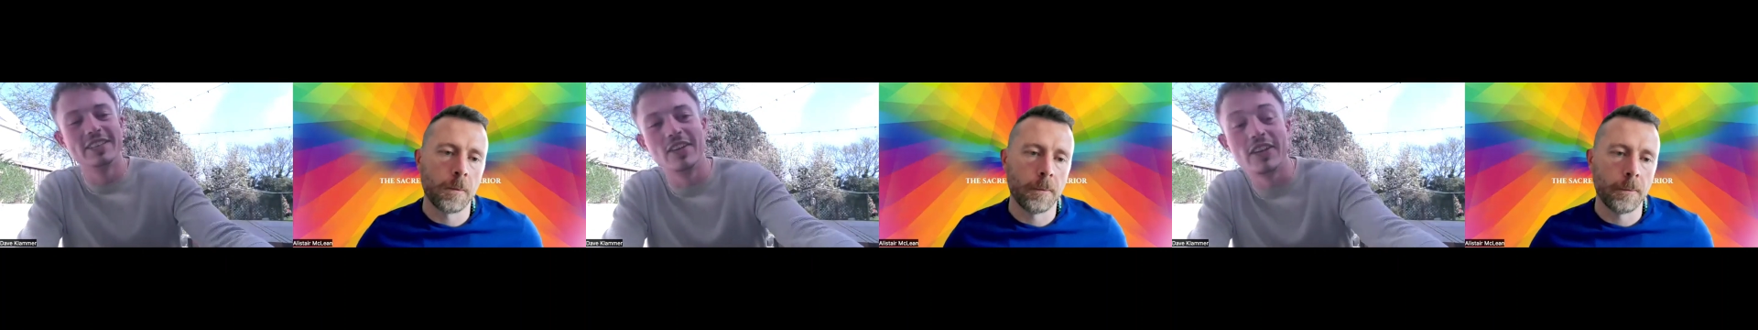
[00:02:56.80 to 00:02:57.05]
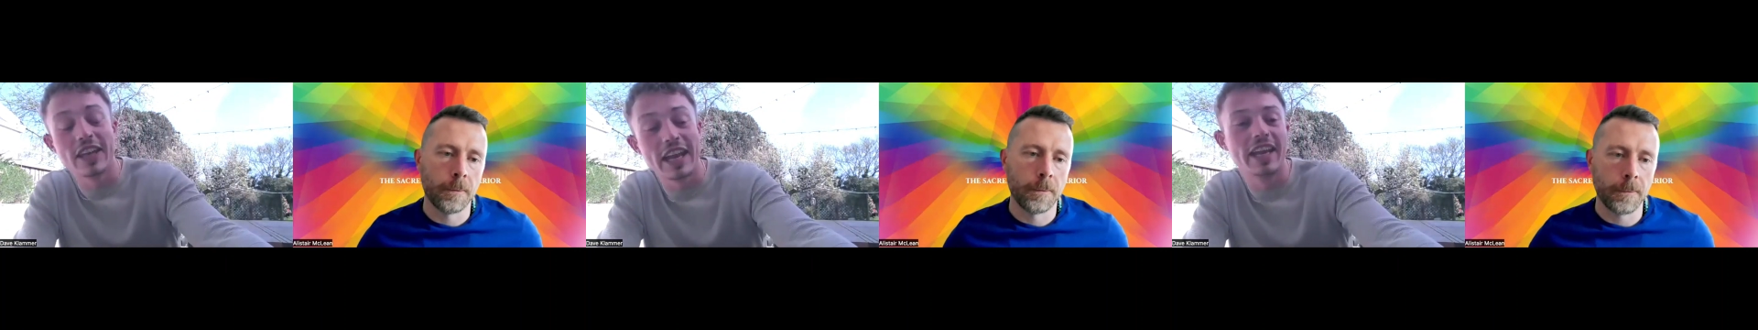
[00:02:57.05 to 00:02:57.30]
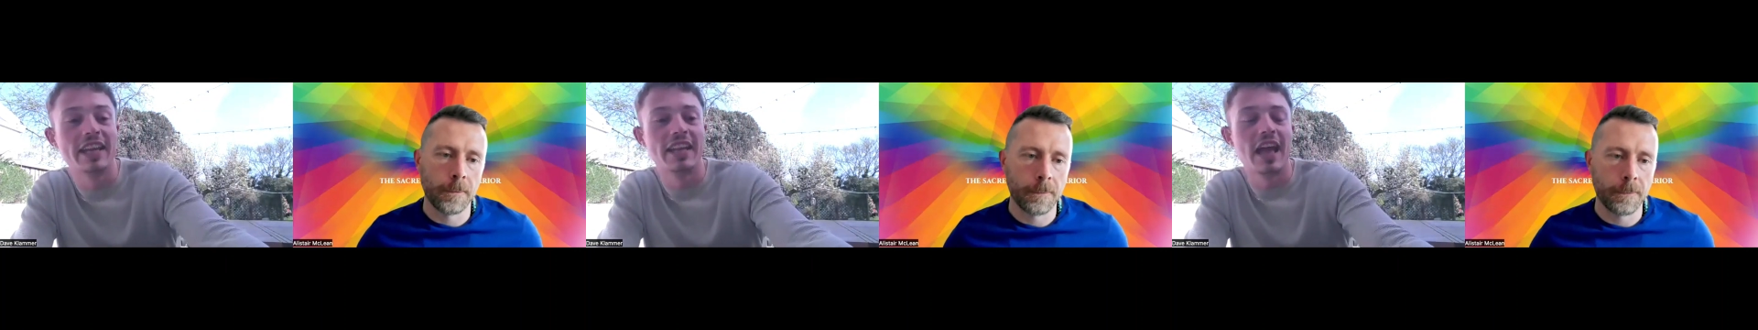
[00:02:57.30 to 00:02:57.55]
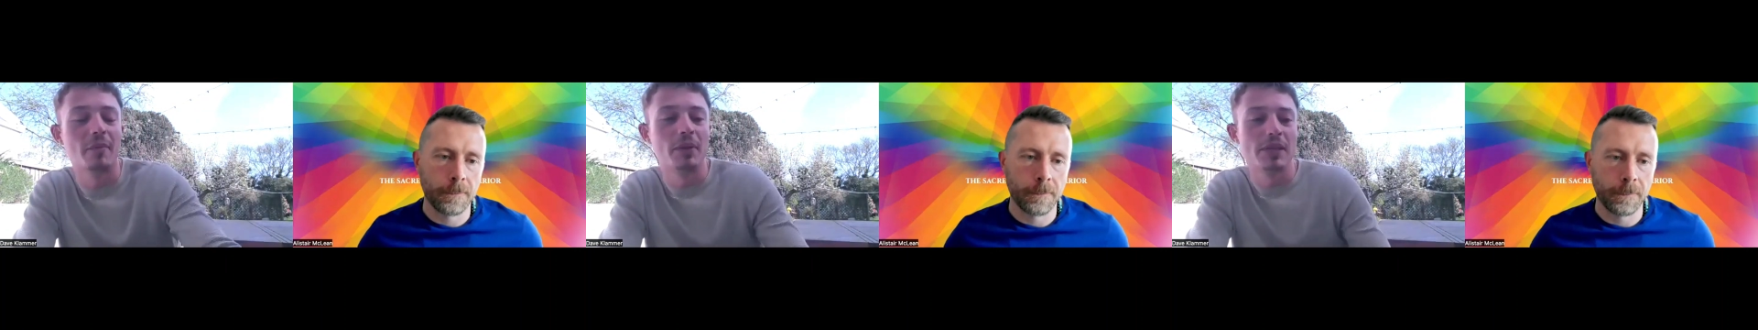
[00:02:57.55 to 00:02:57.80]
Speaker 1: to look at it in
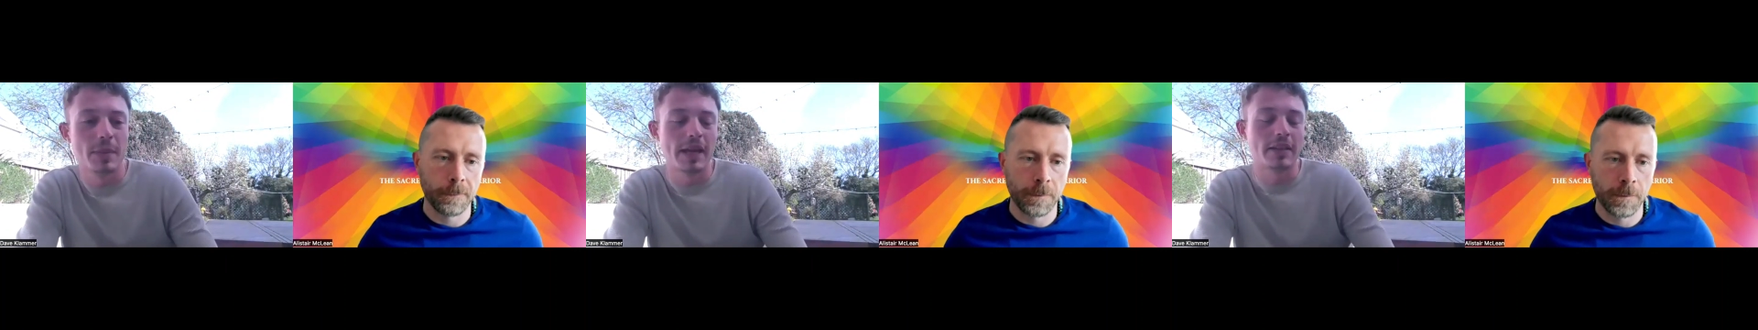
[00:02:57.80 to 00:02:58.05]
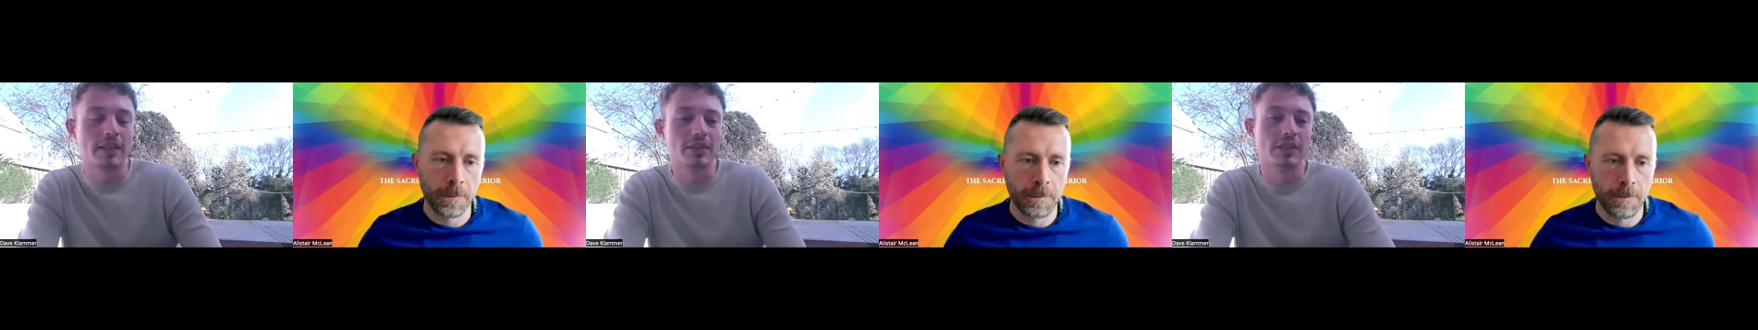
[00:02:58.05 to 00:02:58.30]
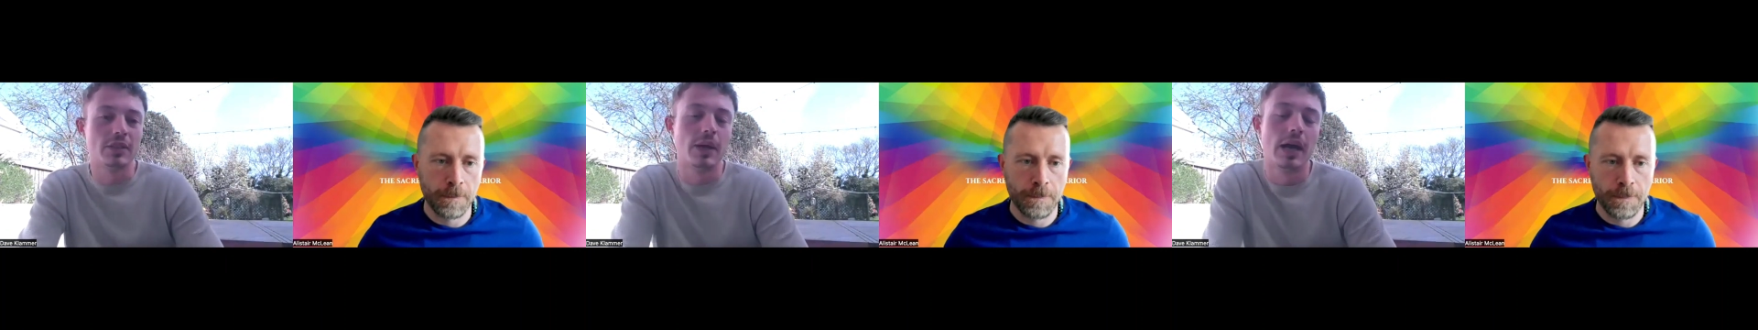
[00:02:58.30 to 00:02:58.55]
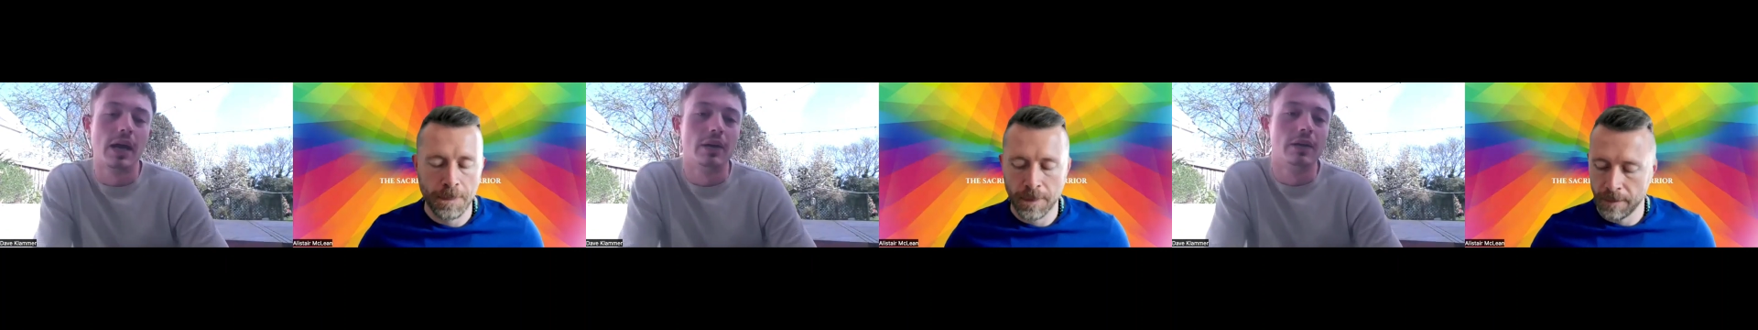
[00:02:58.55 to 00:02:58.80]
that perspective as
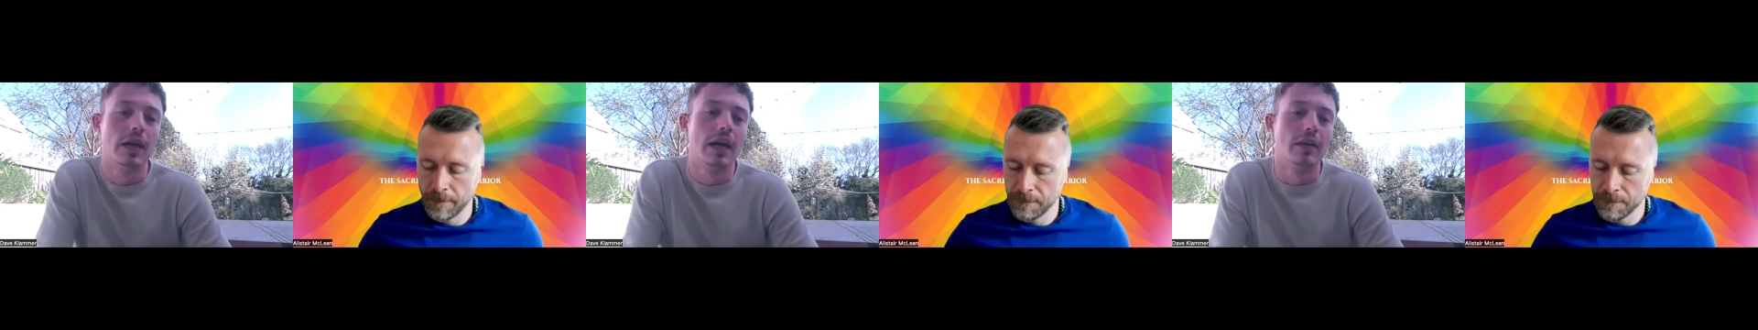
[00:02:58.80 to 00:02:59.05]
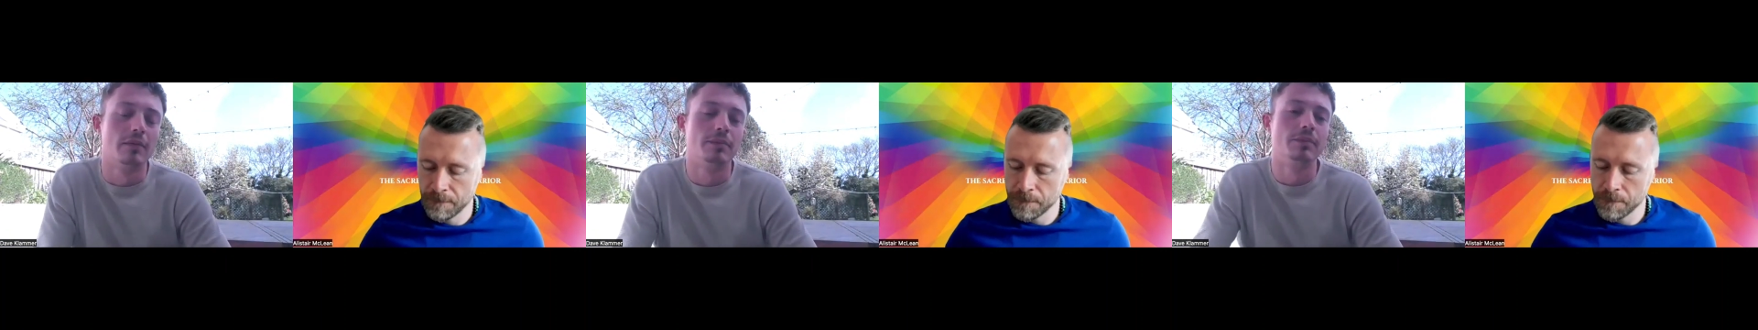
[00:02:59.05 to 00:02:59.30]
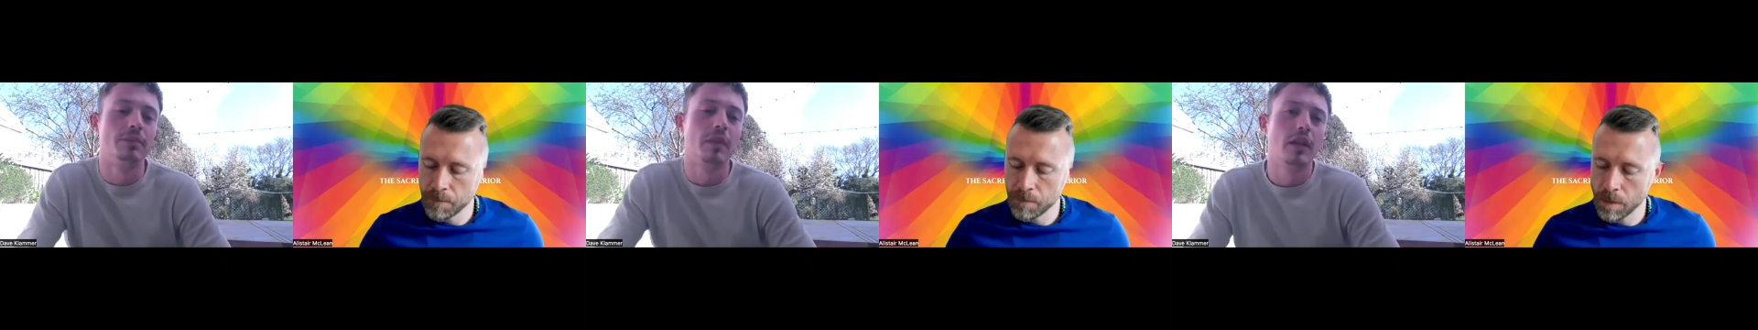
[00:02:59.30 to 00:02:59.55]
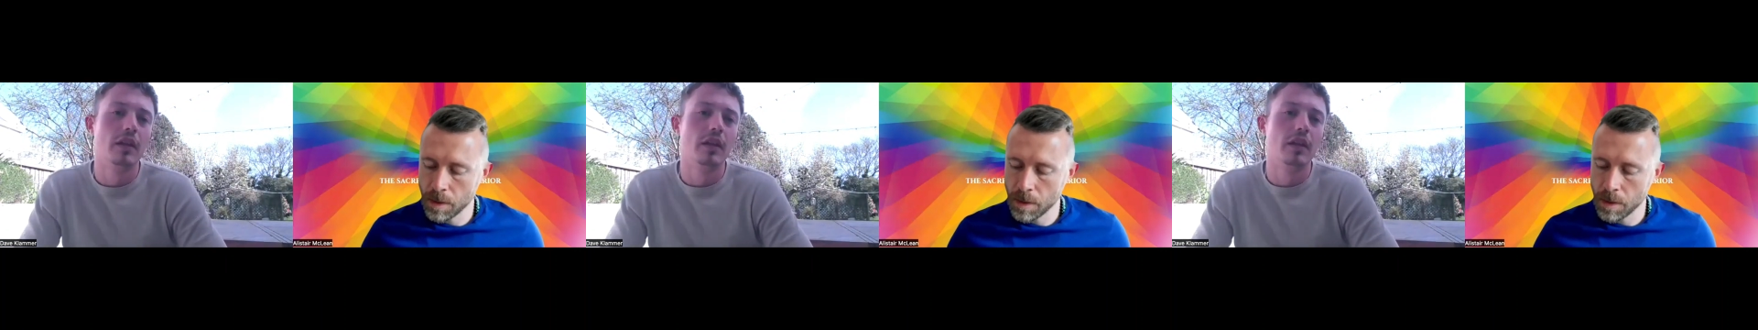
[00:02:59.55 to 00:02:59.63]
well. Um,